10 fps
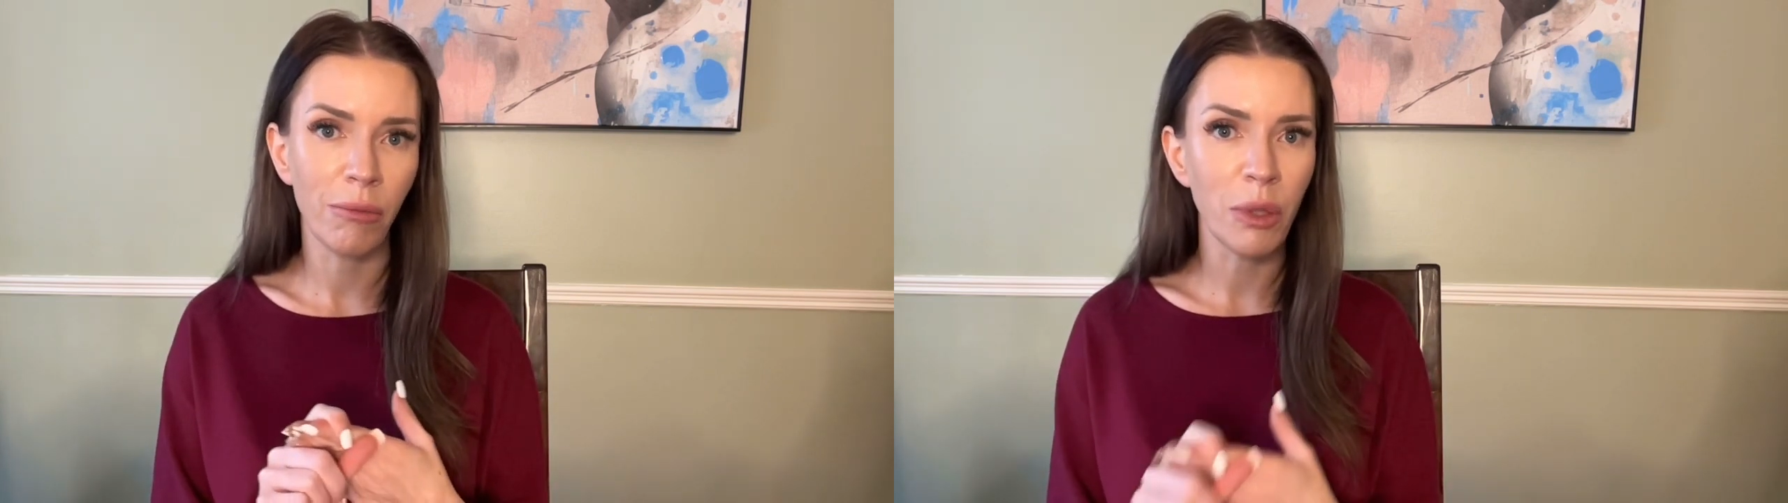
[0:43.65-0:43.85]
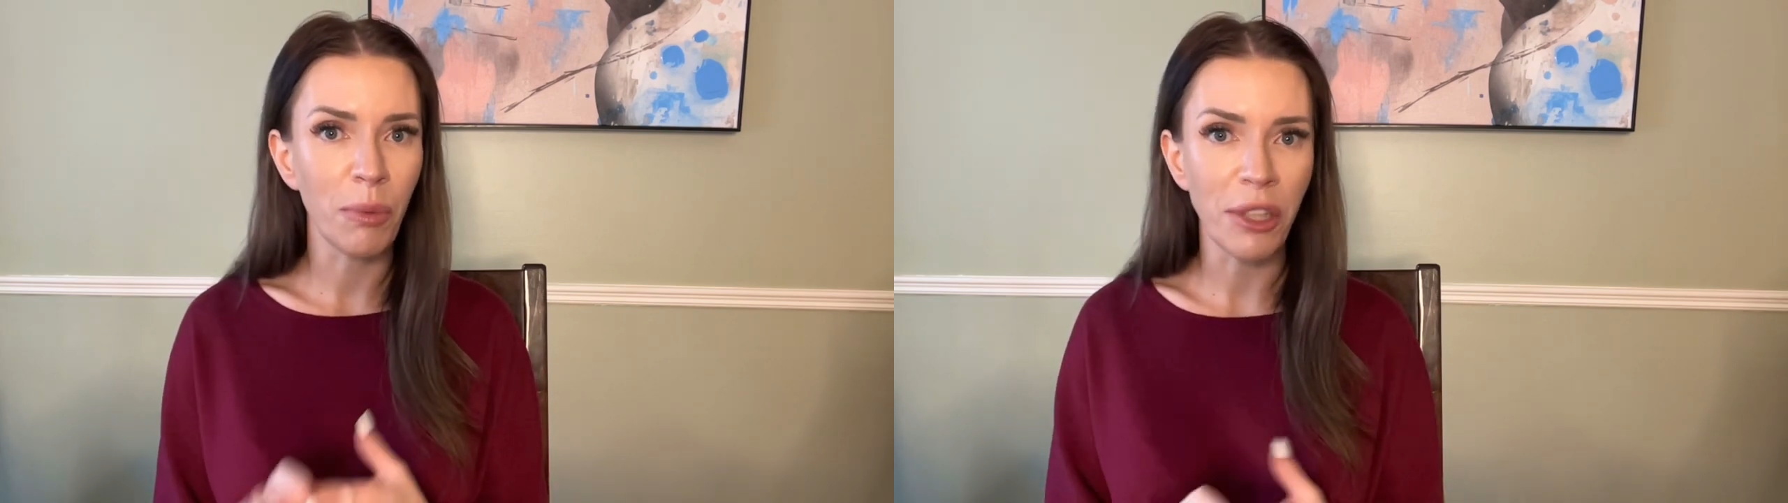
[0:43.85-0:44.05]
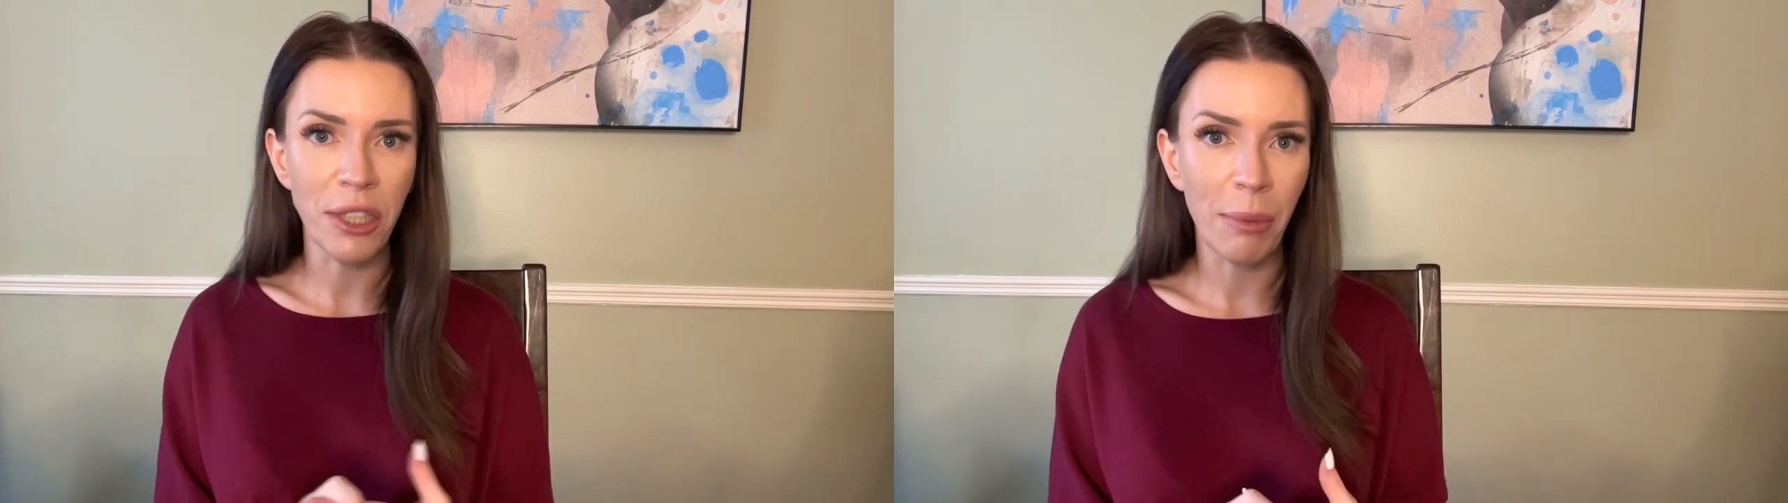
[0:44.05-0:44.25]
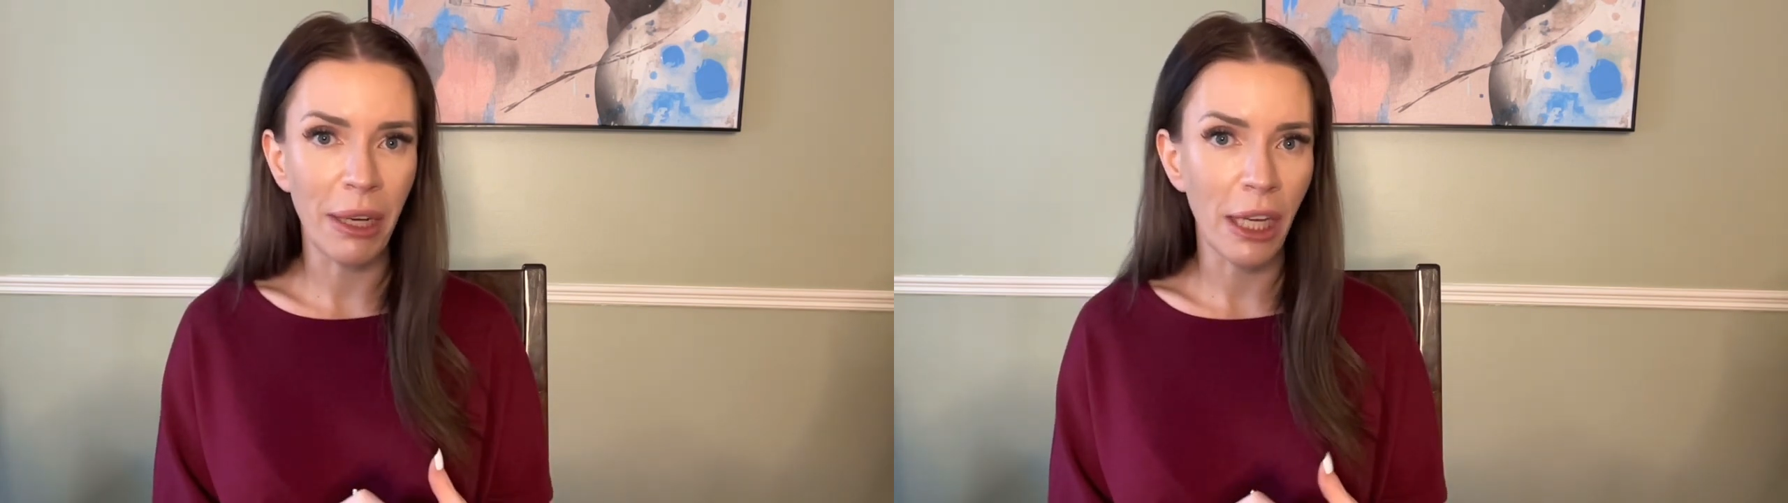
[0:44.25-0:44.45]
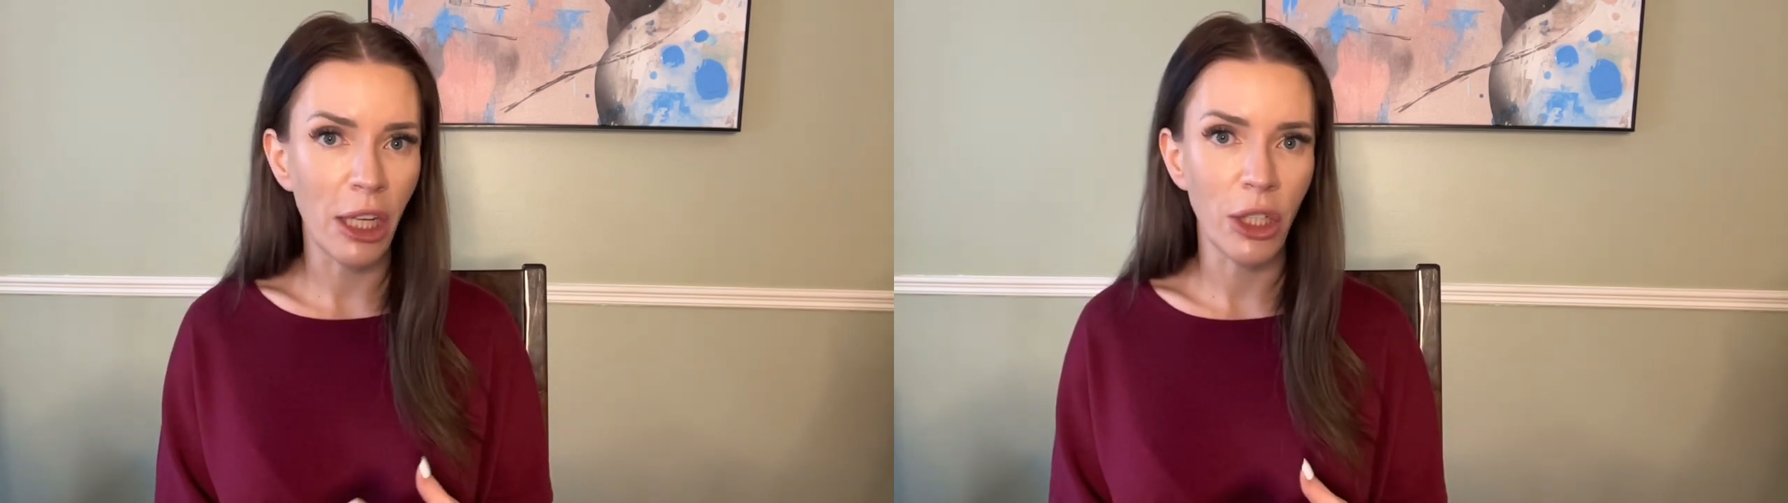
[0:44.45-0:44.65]
response to the
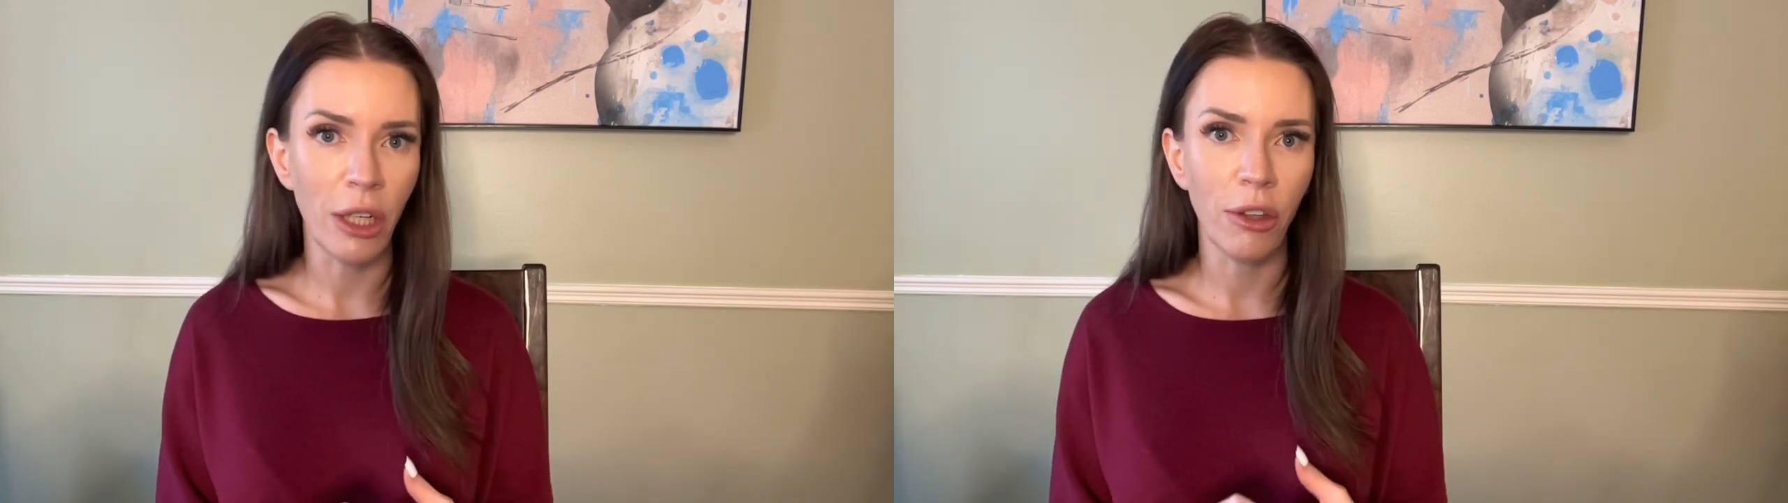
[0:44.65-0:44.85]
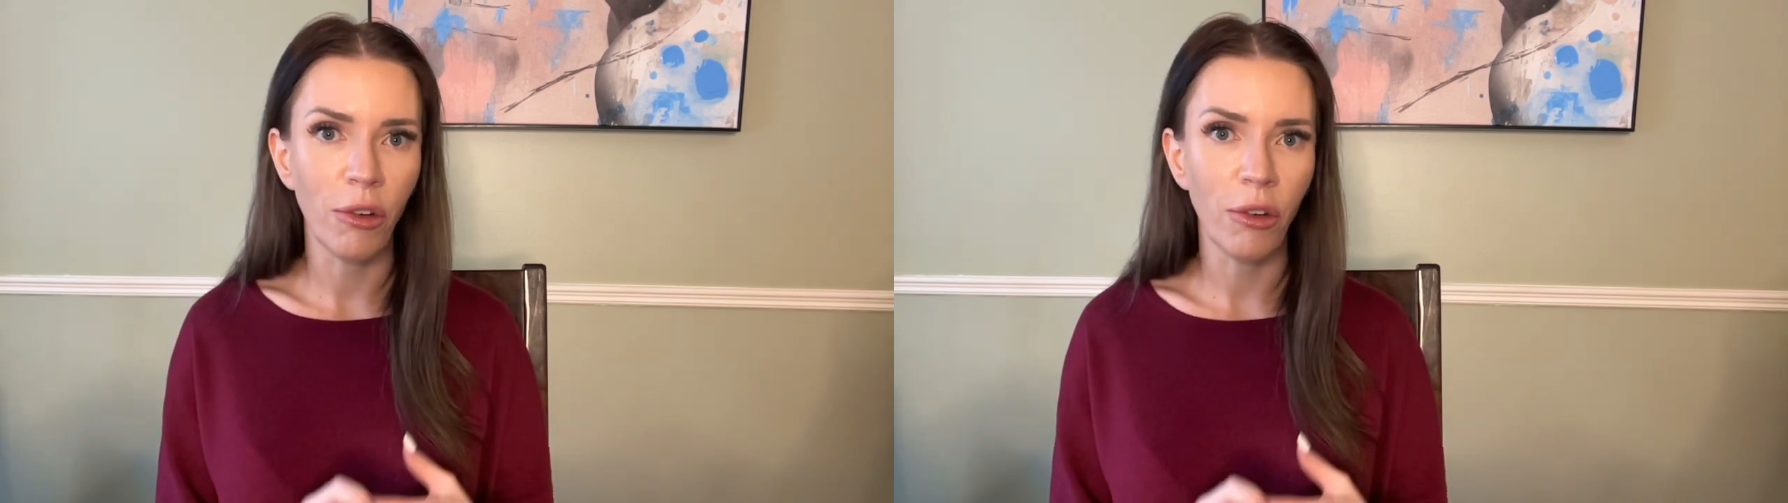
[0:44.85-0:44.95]
medication.